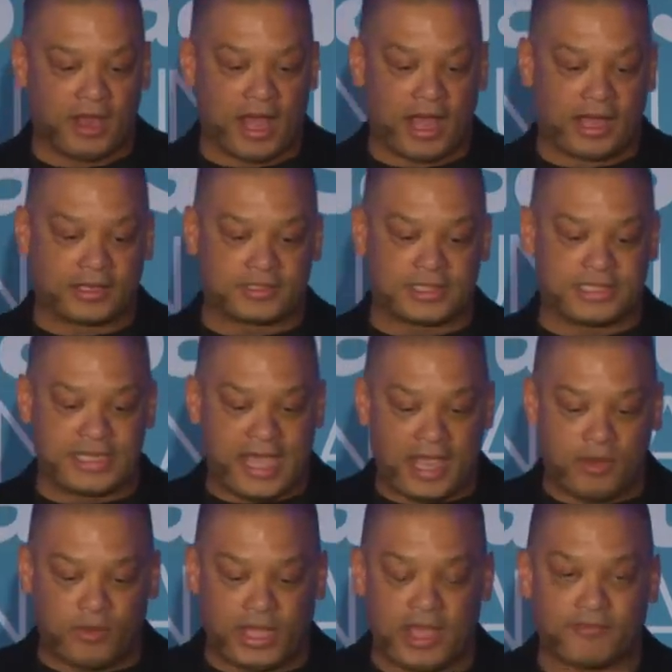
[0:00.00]
Uh,
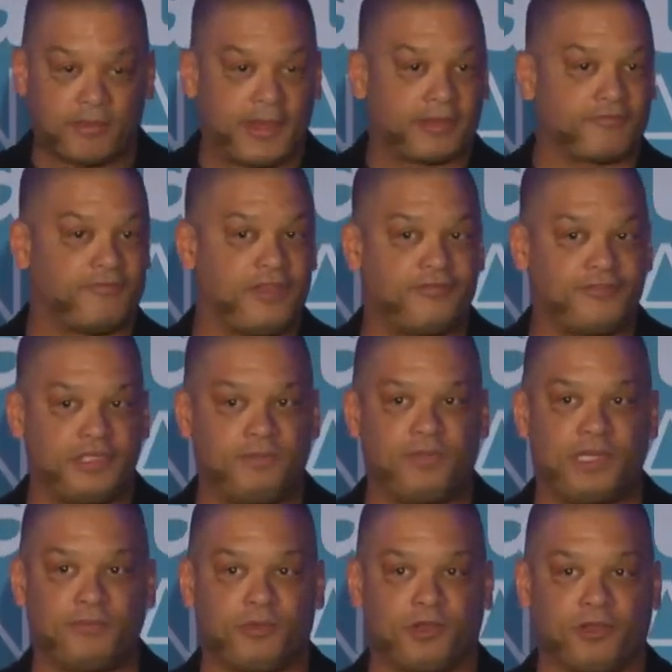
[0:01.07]
today, we have about 50
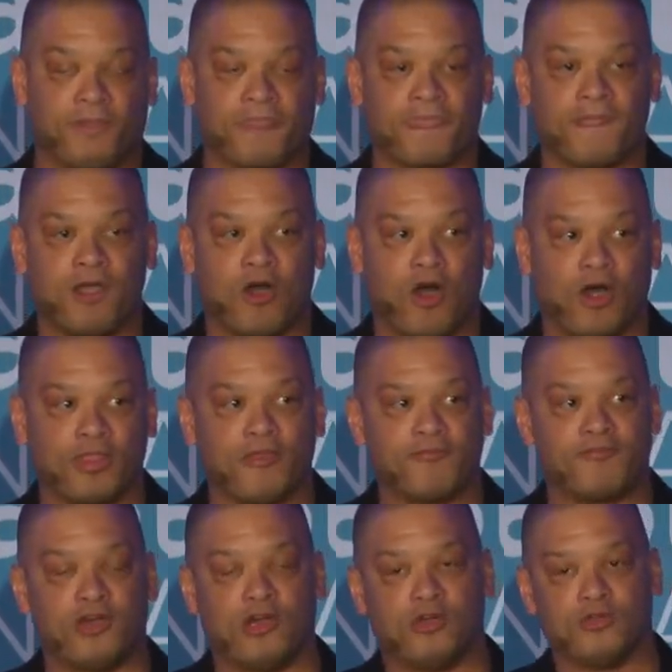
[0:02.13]
people on the
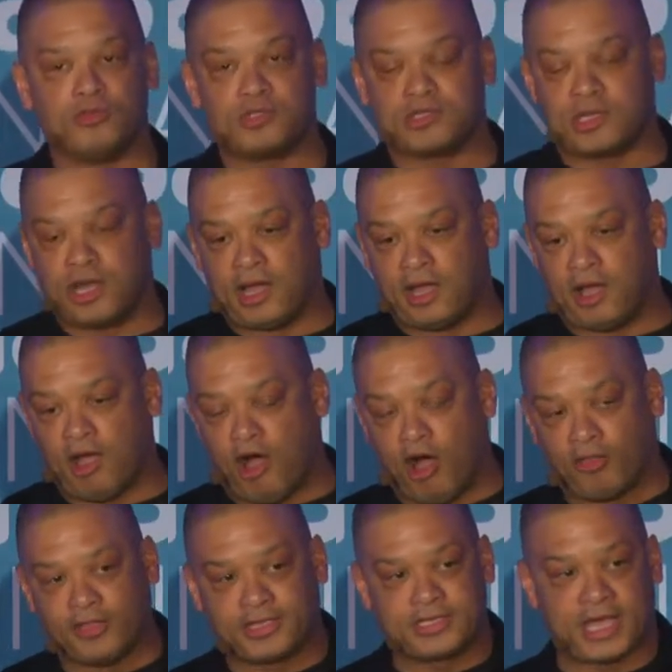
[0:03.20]
phones uh,
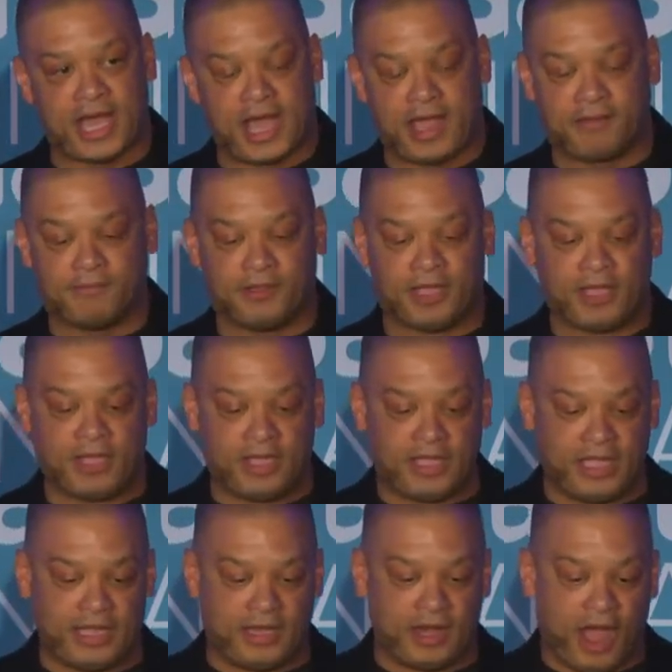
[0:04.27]
all the time.
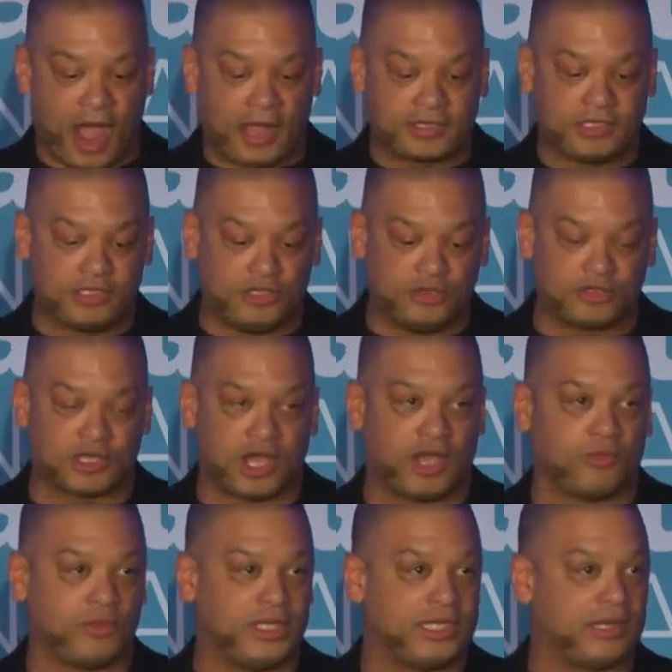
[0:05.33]
In Ogden,
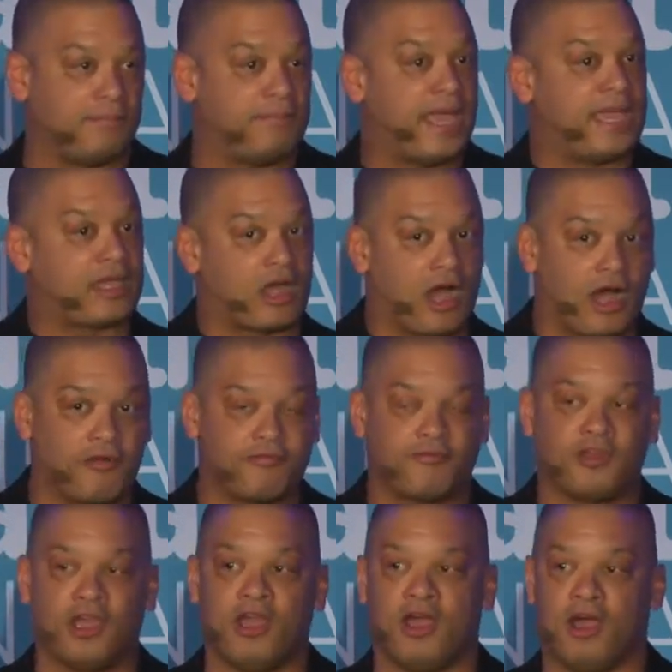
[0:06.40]
Utah, we did a bake-off
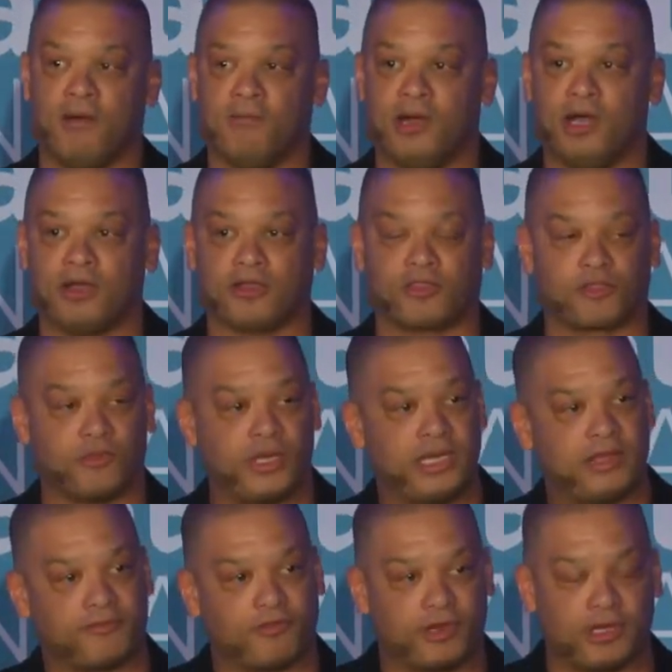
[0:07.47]
among three
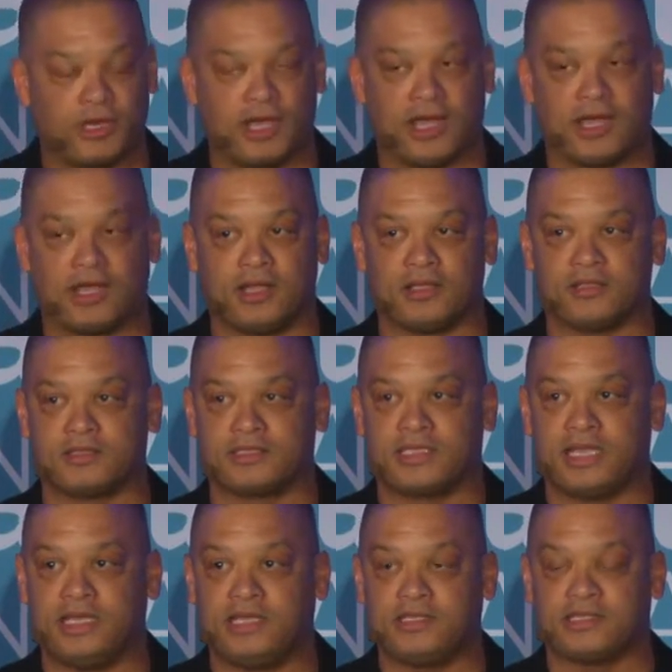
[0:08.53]
different uh,
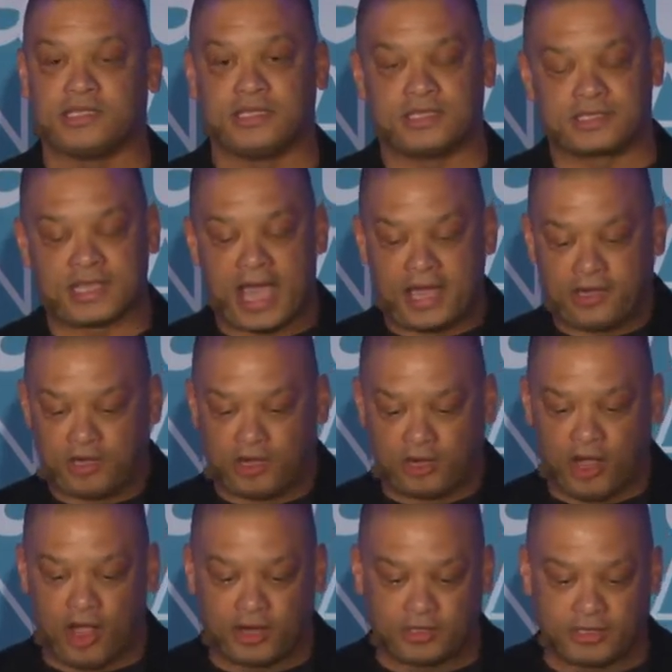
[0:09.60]
cities and decided on
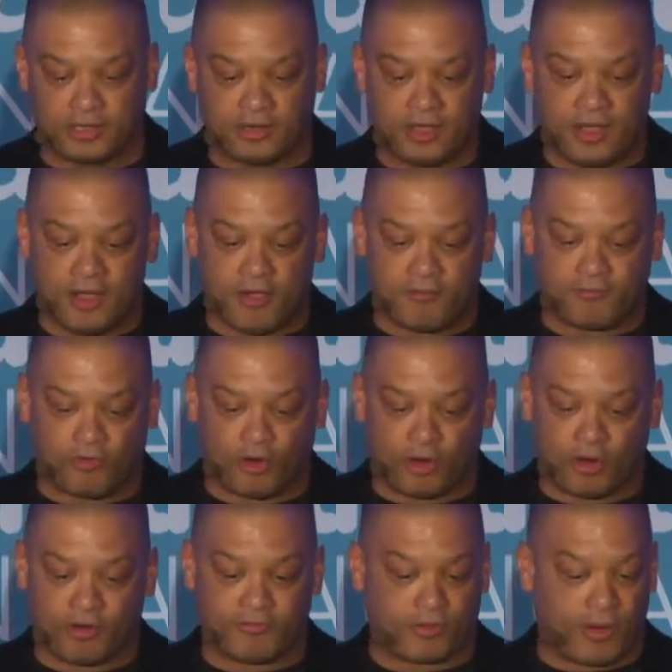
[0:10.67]
Ogden
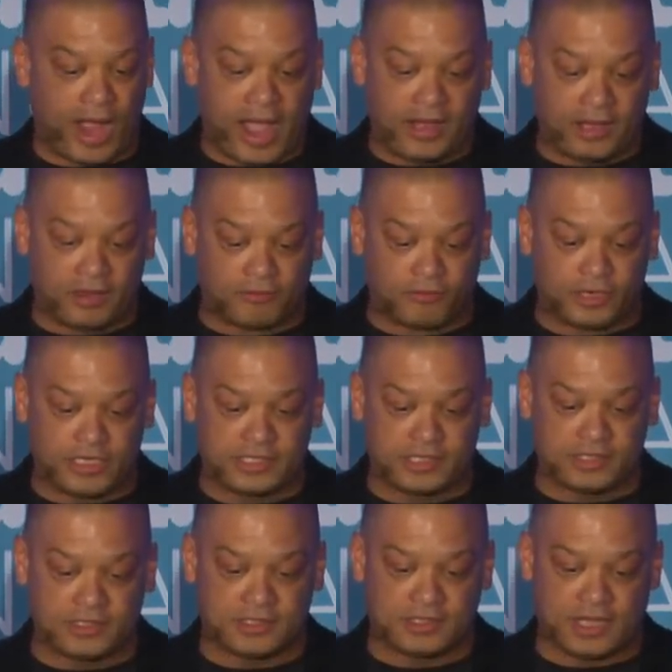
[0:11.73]
for a variety of
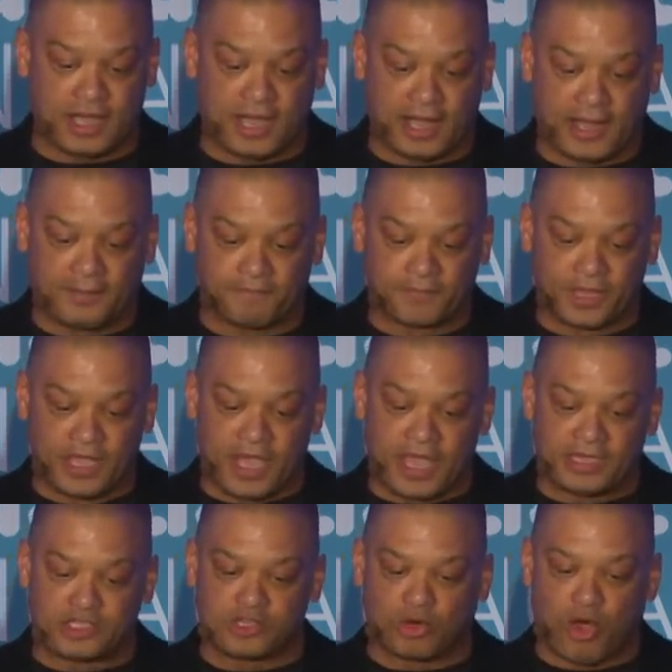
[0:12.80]
reasons. Uh,
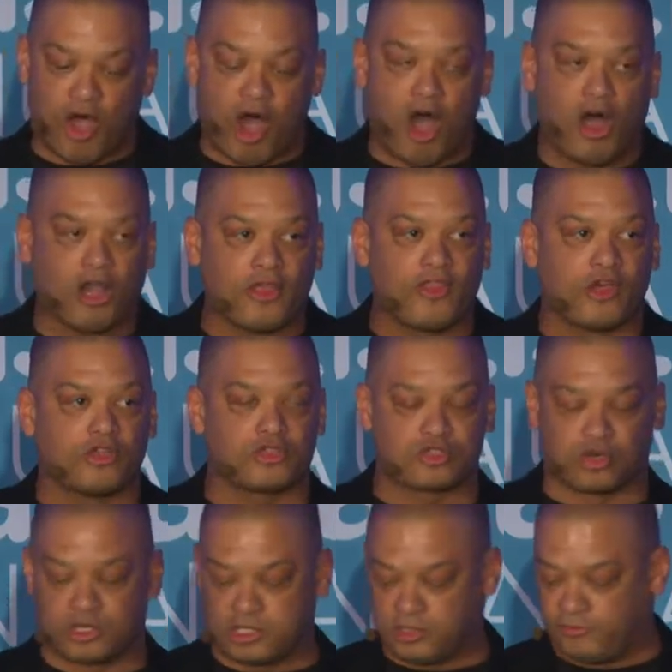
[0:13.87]
and so all of those
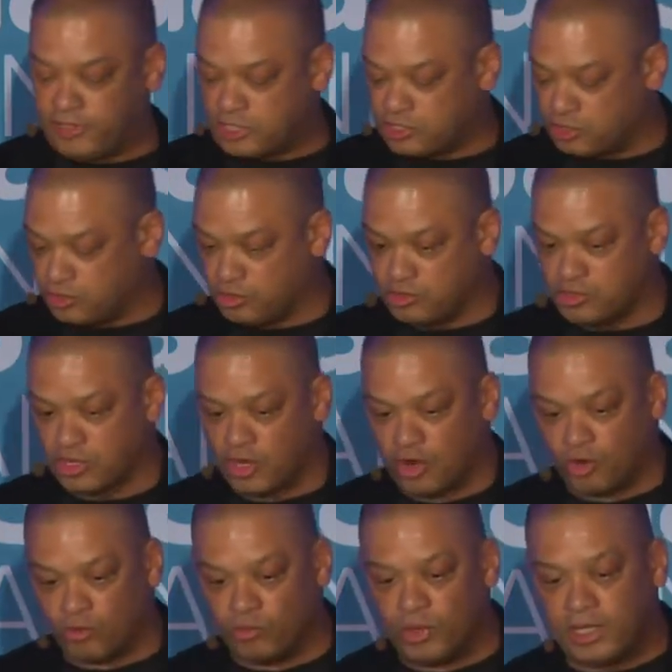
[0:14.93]
sorts of issues
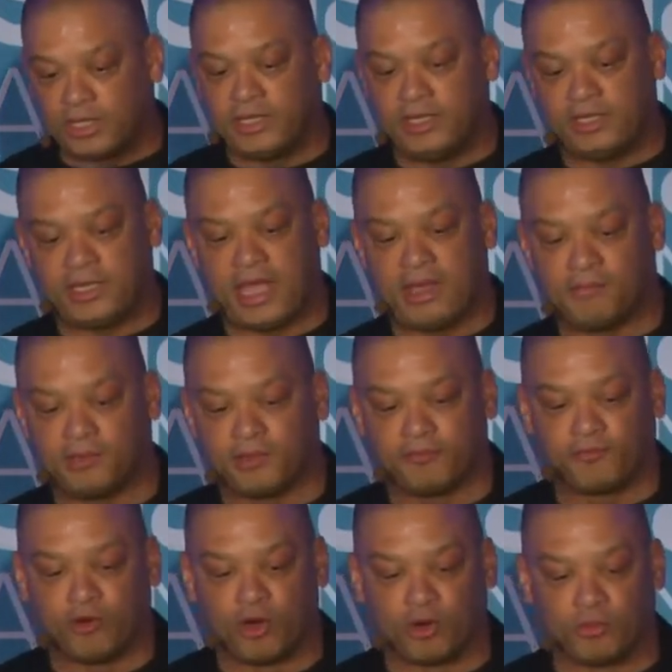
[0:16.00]
really came to the
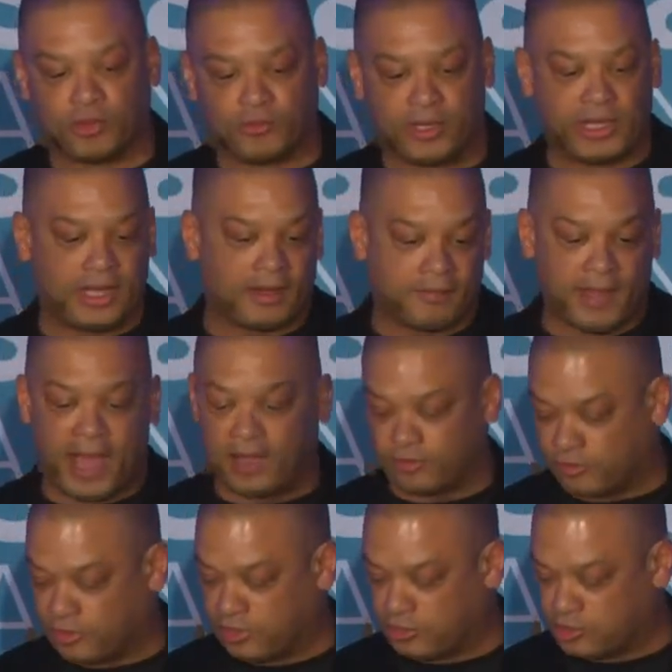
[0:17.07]
fore when we had
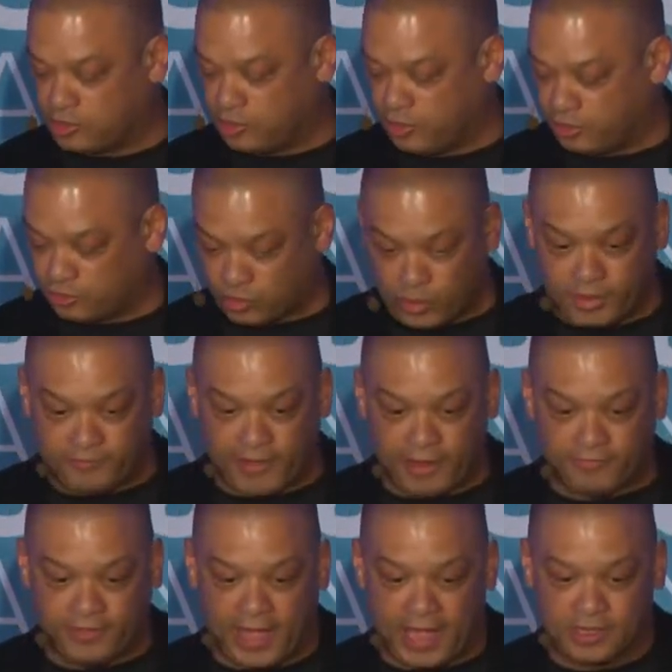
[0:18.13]
about the
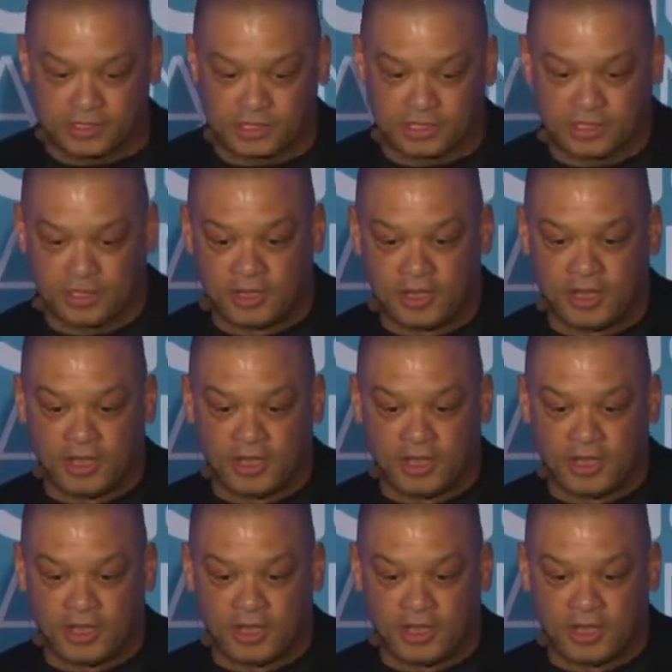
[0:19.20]
25,000